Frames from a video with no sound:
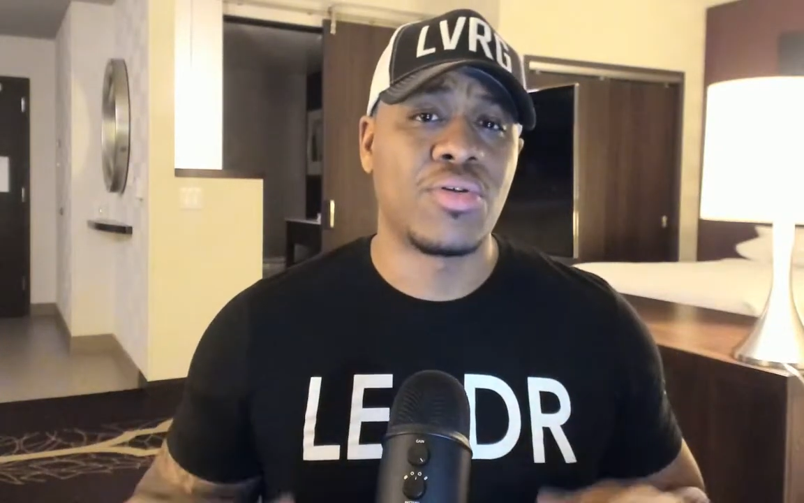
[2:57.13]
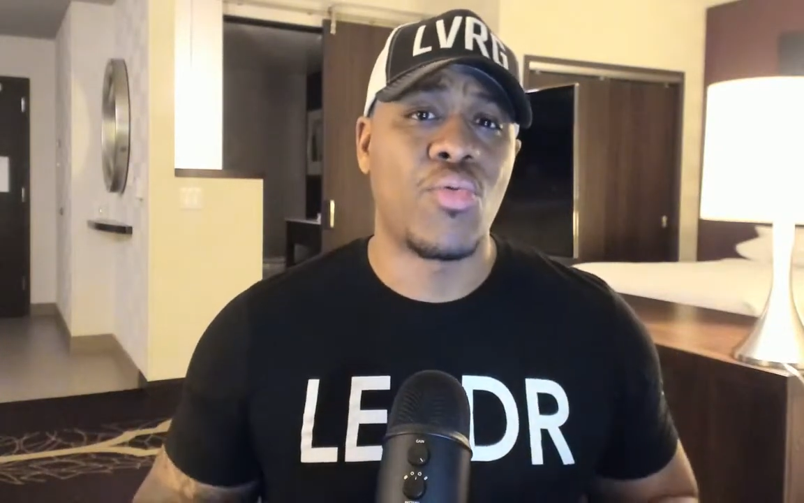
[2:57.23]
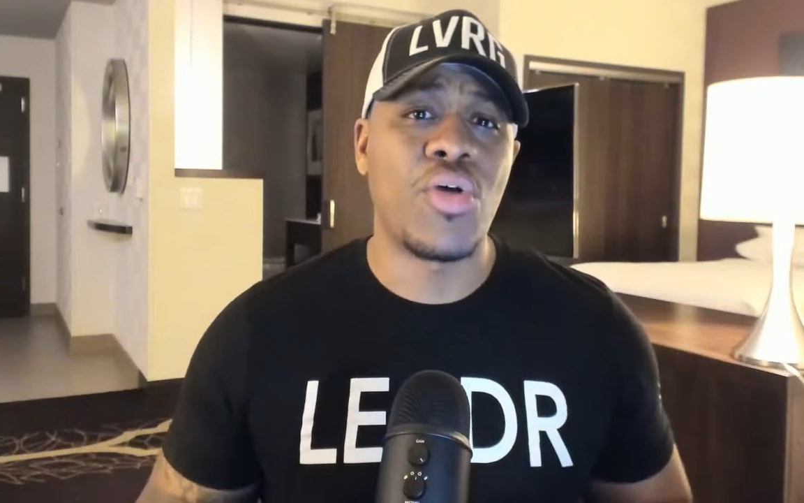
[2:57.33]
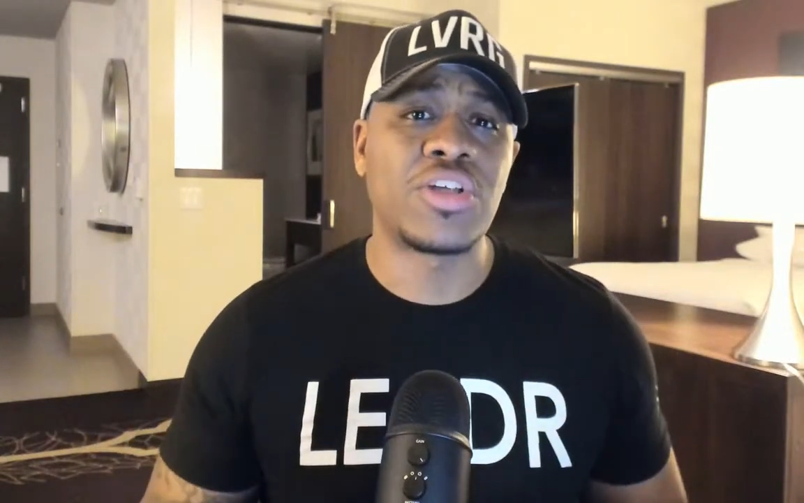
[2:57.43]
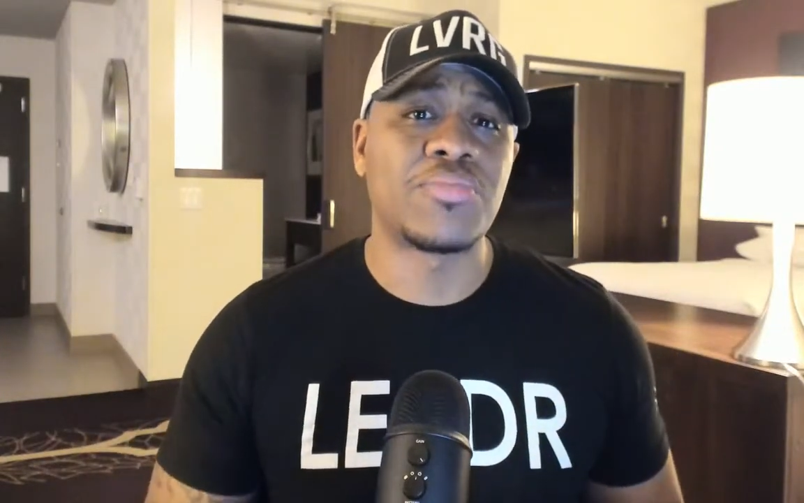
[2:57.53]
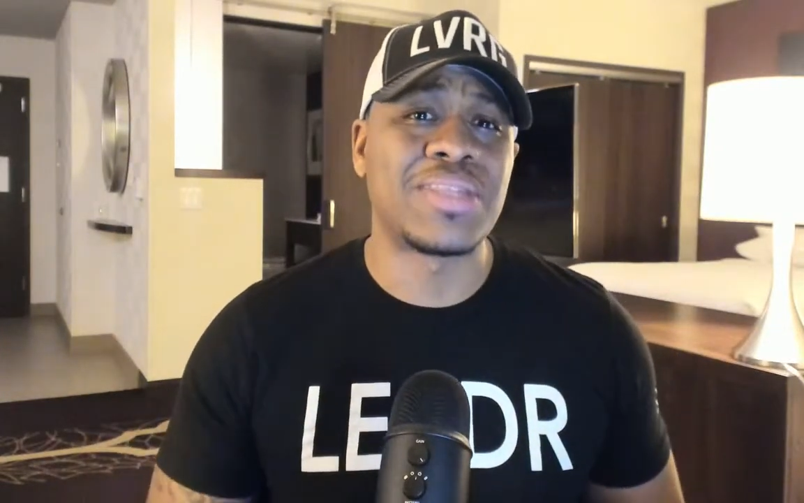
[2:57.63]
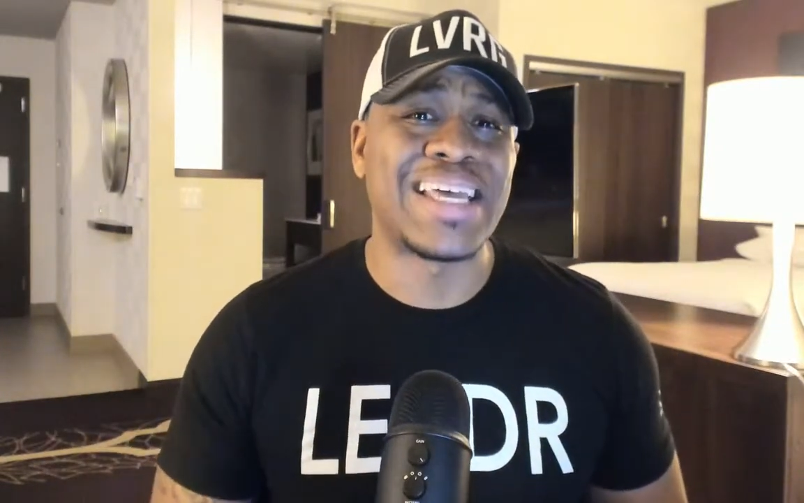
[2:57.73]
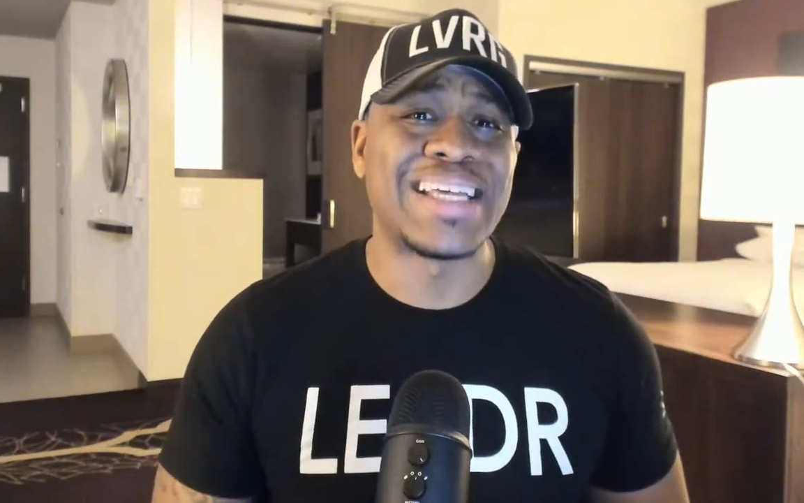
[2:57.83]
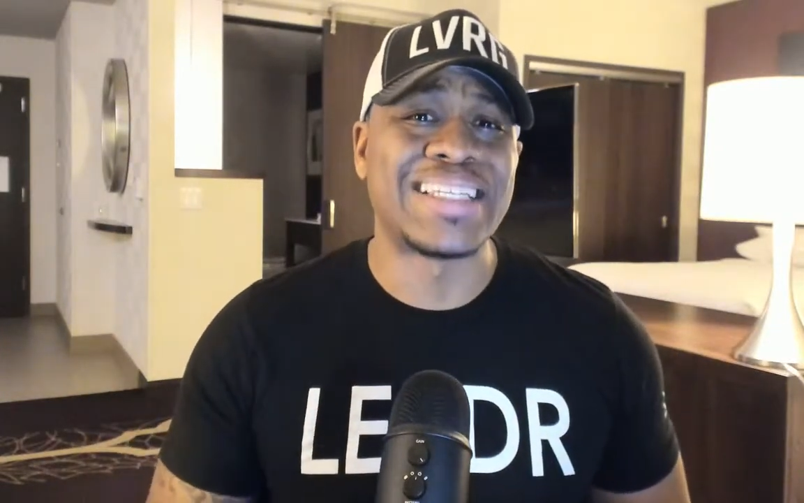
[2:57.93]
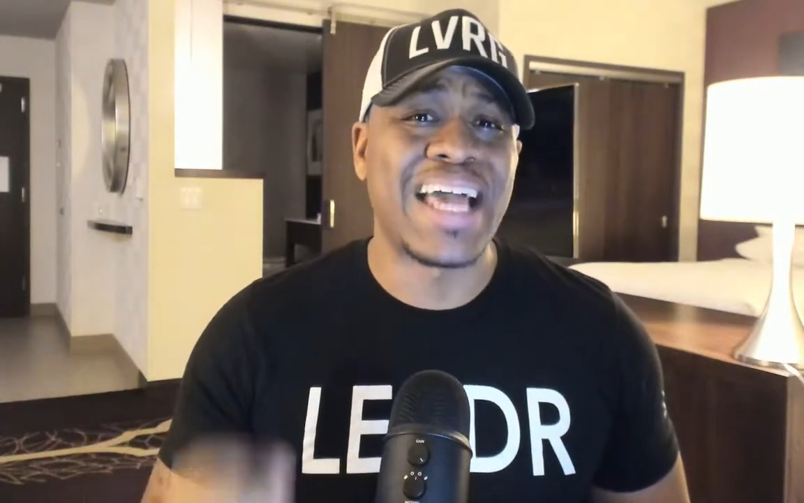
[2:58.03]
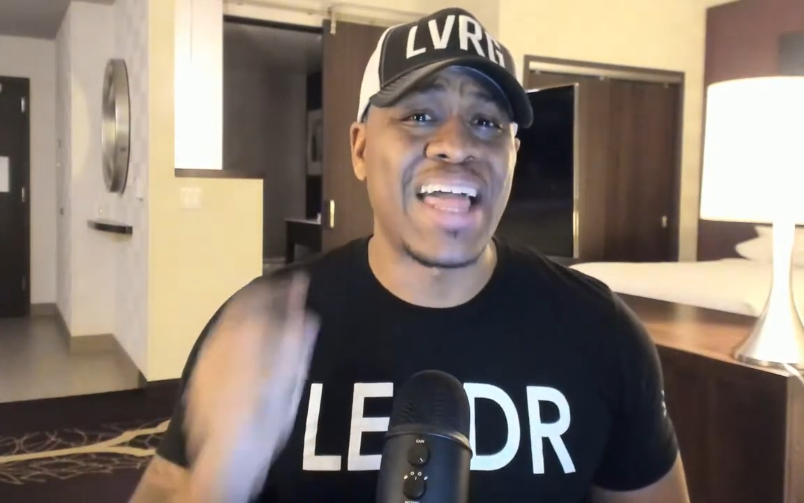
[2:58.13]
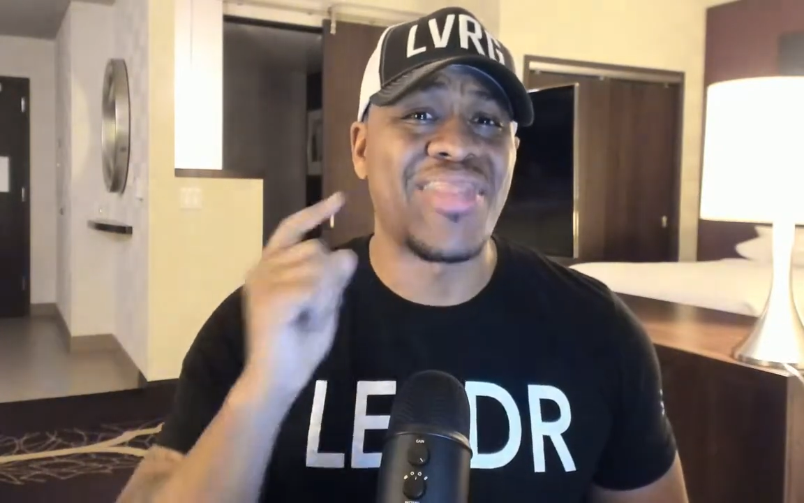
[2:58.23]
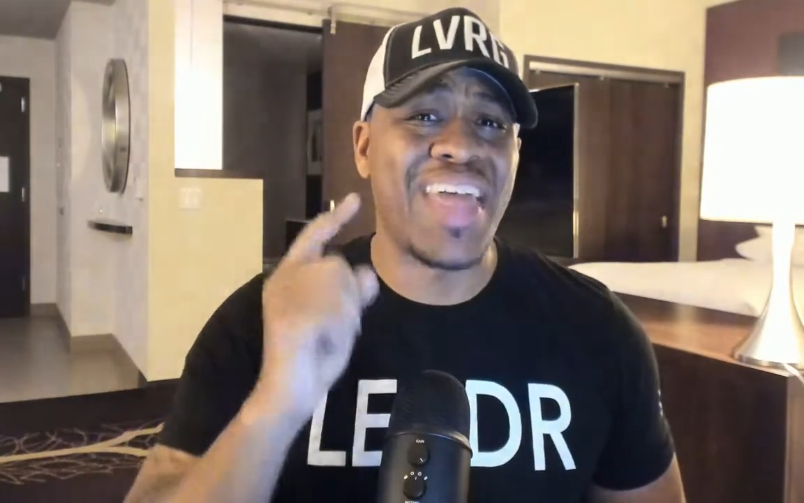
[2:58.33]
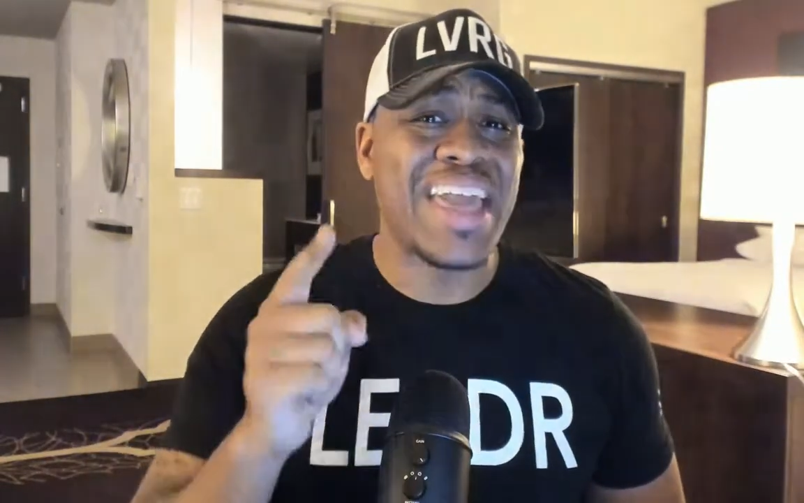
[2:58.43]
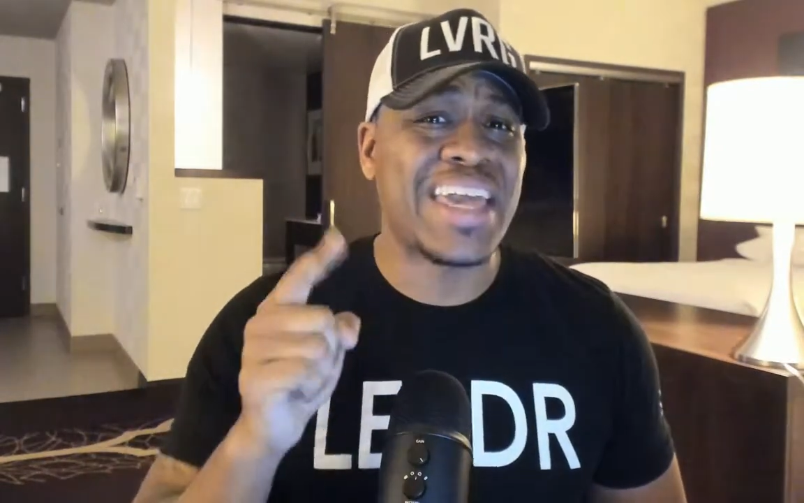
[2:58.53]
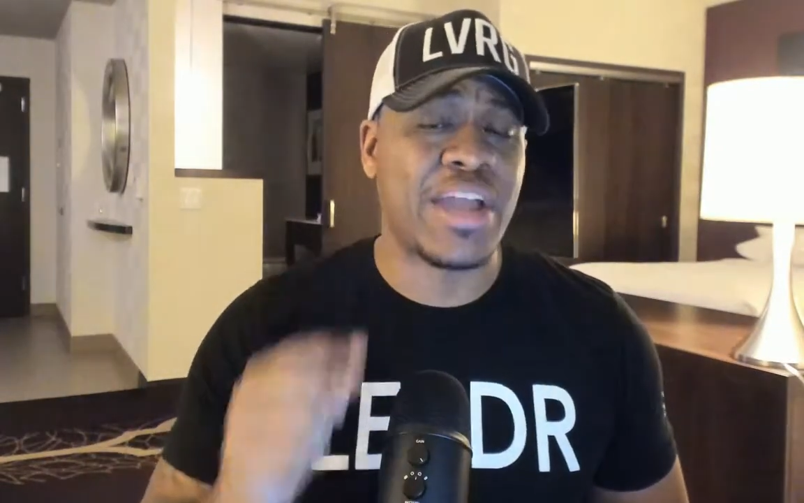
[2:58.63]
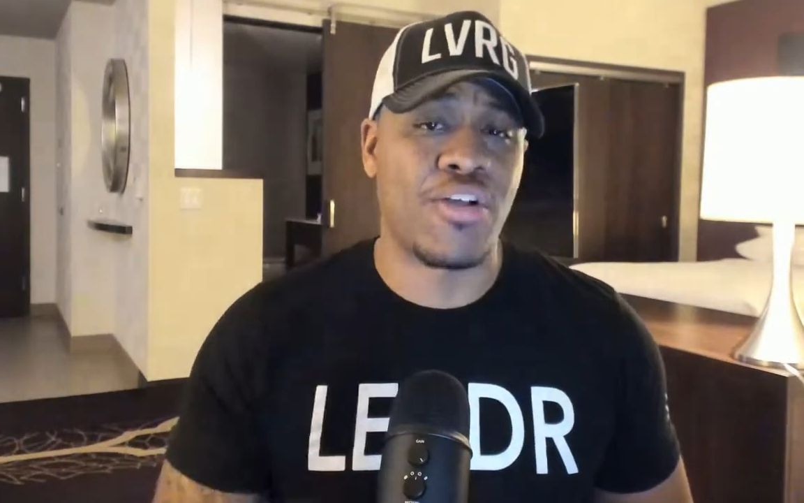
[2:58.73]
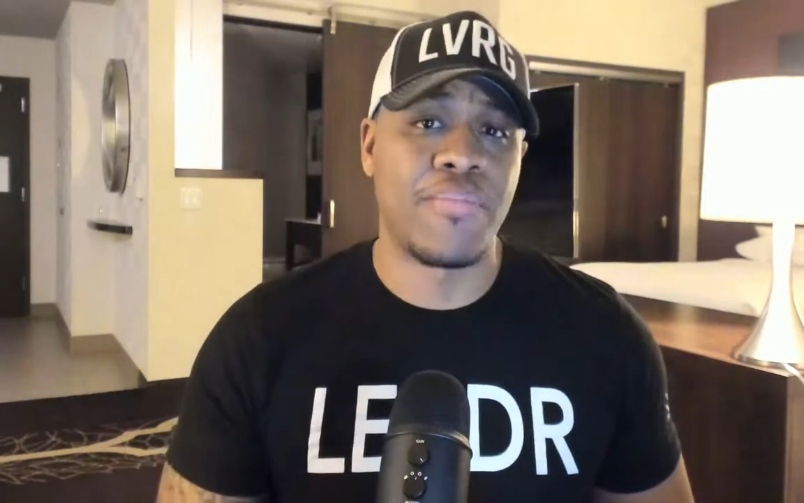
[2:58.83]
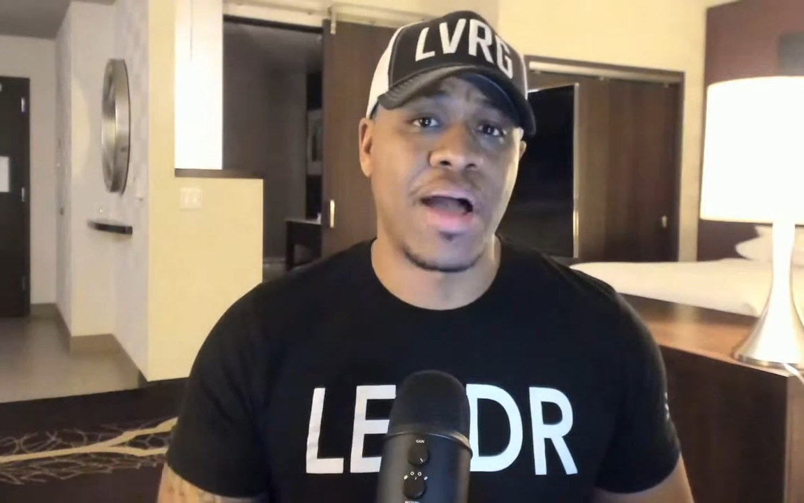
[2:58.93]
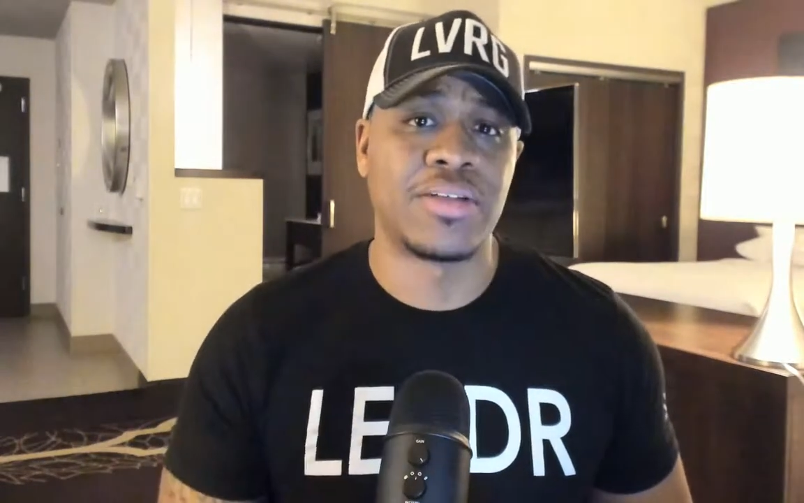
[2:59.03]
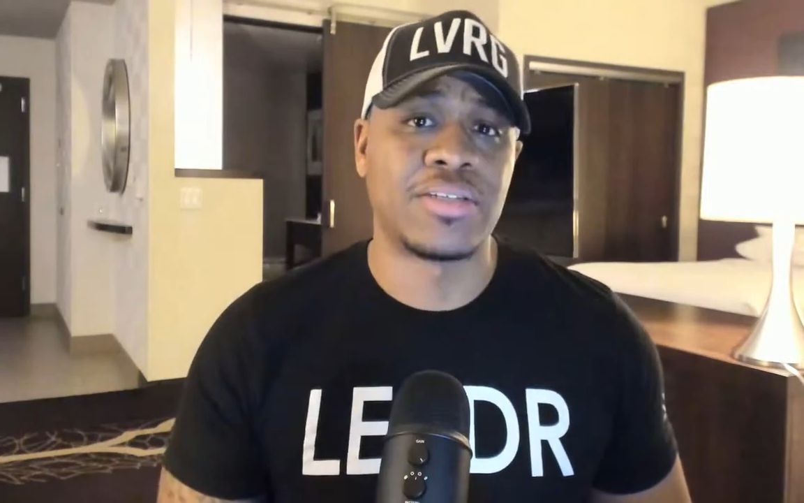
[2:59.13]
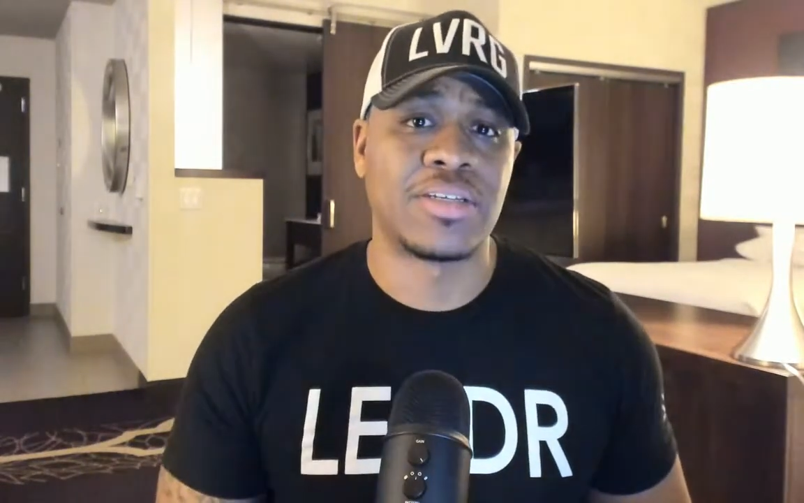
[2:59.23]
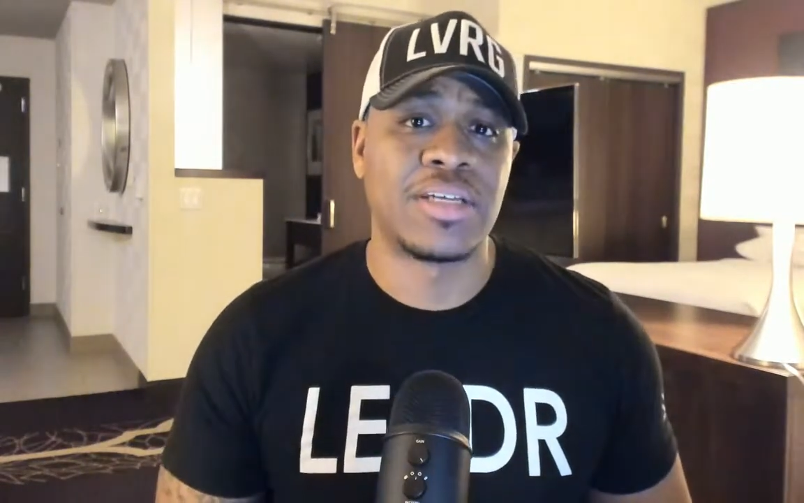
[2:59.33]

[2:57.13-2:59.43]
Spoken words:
what are some things they care about,